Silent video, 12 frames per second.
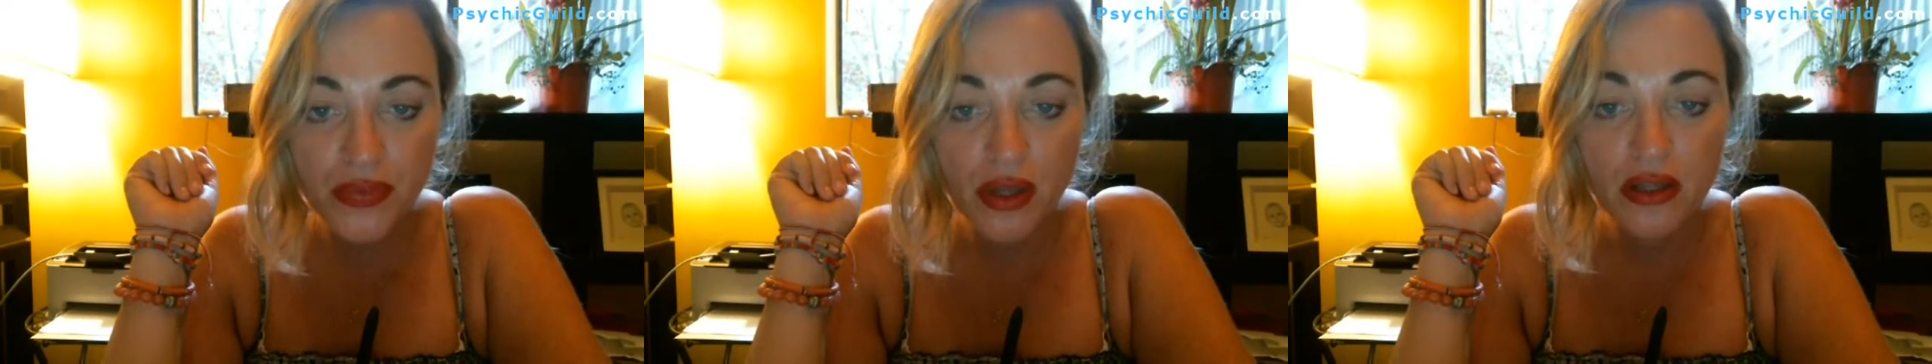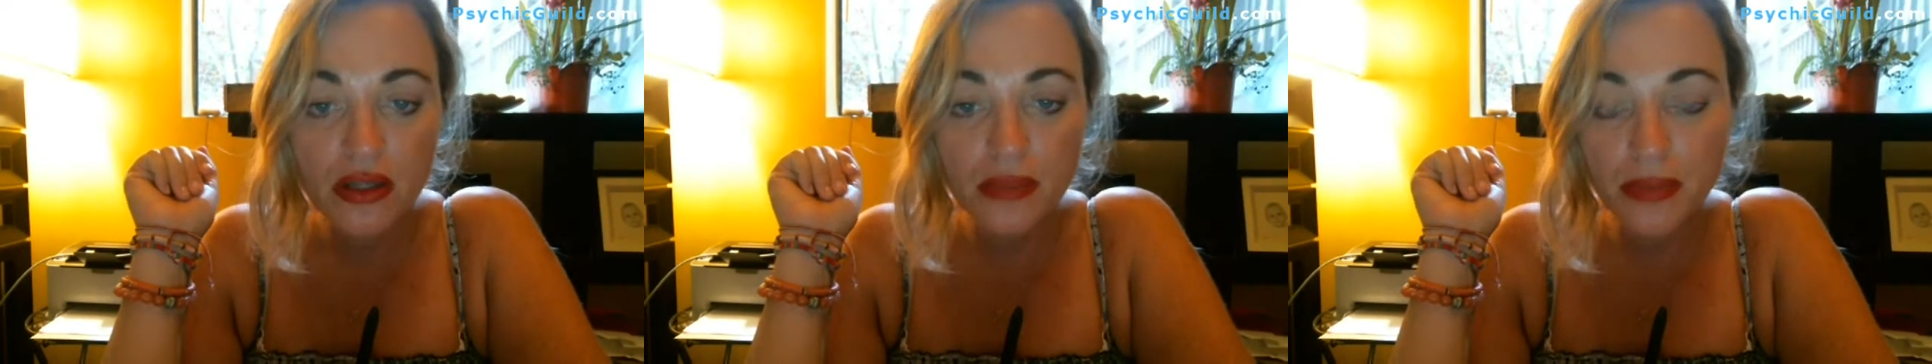
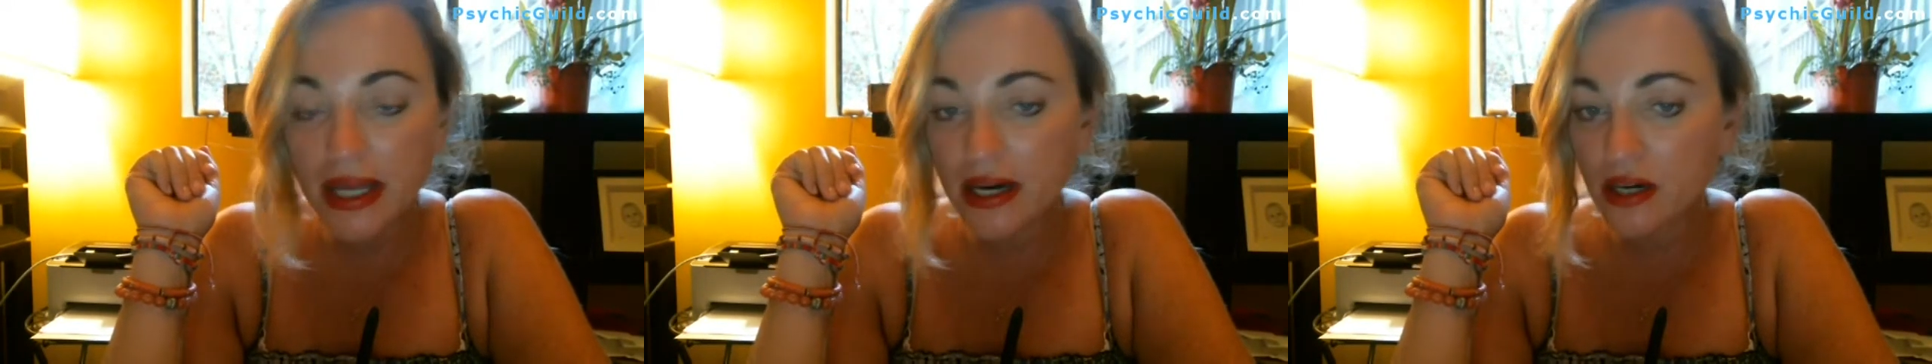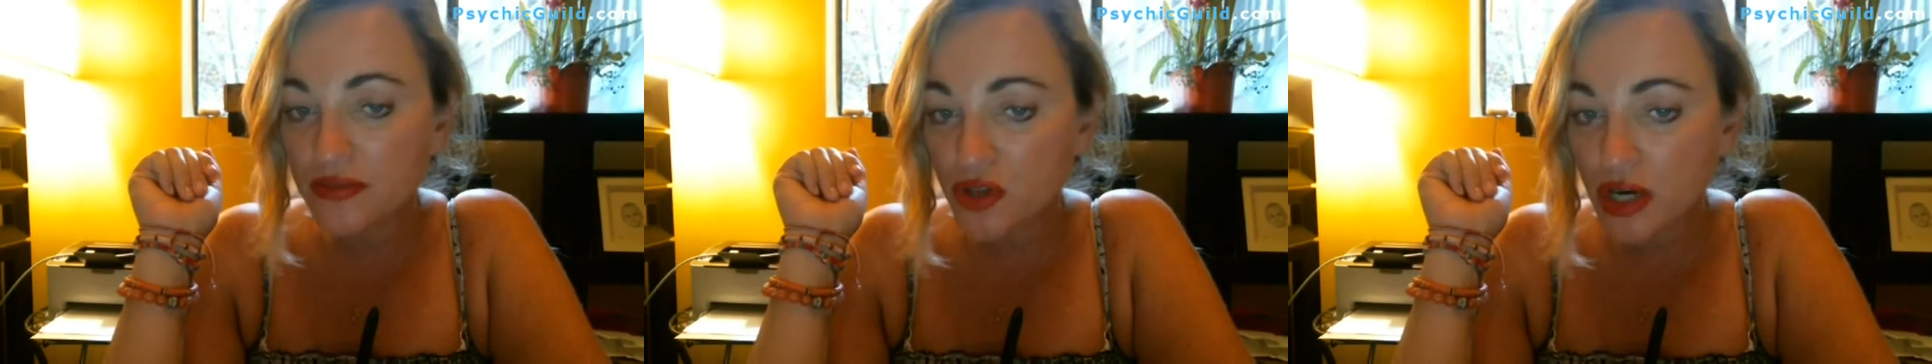the planet
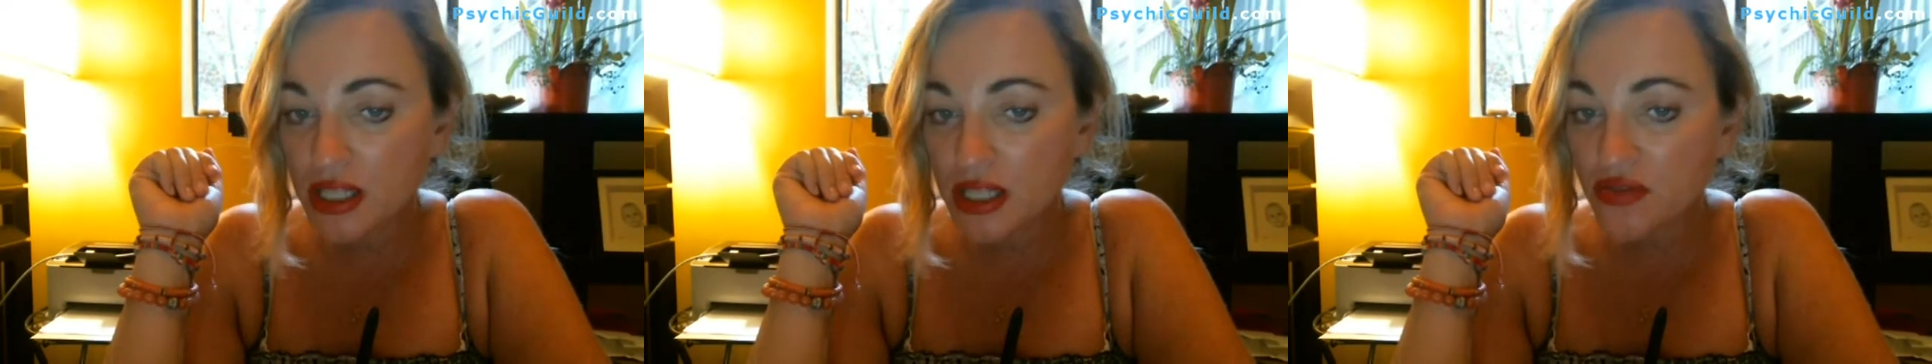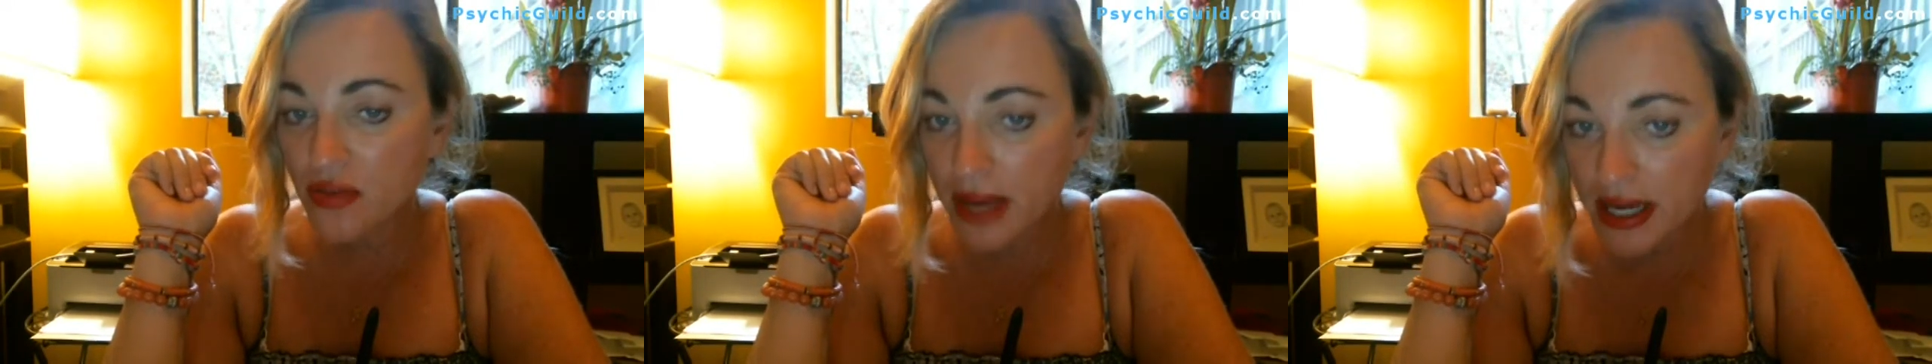of
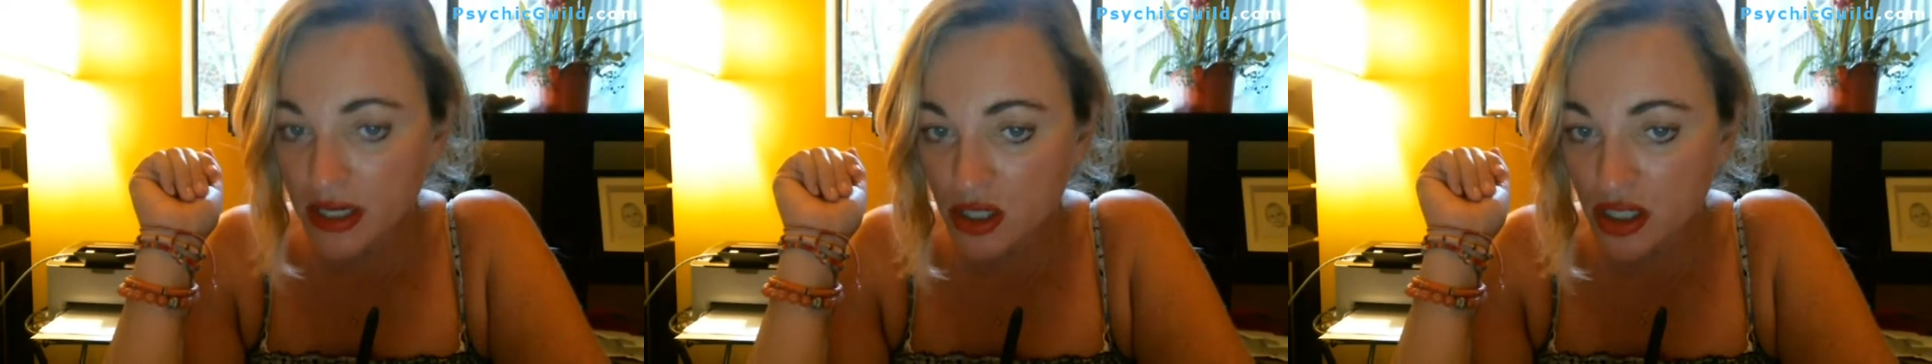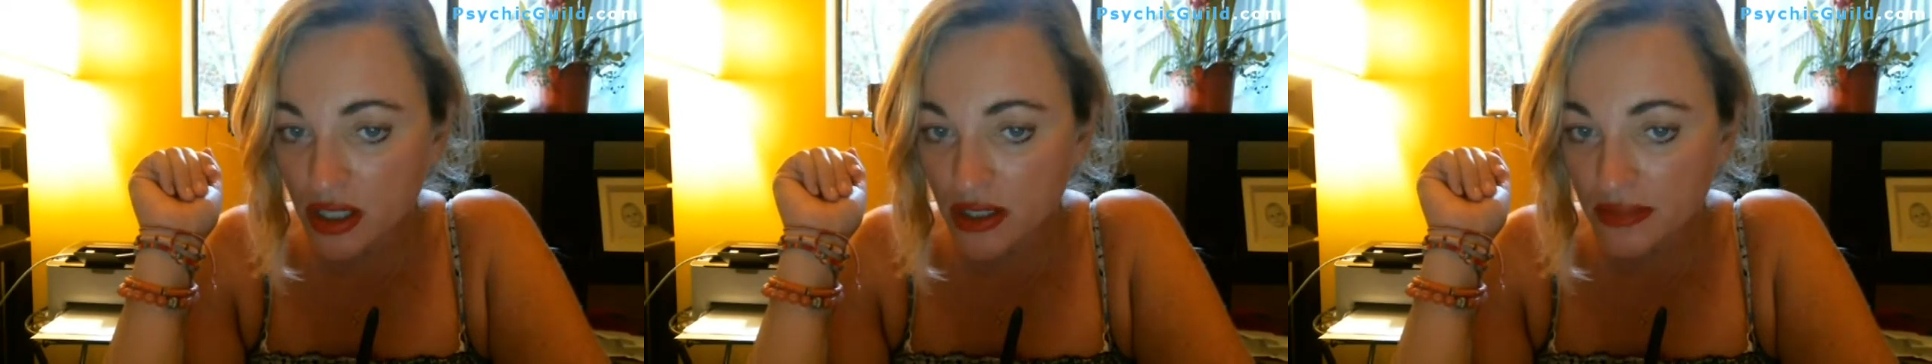
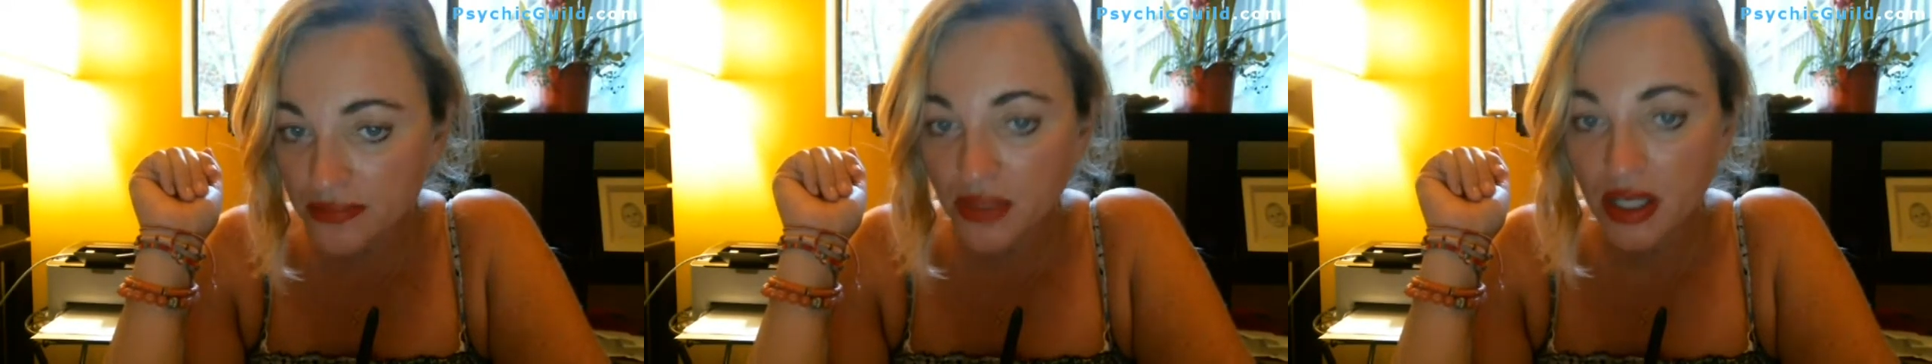transformation,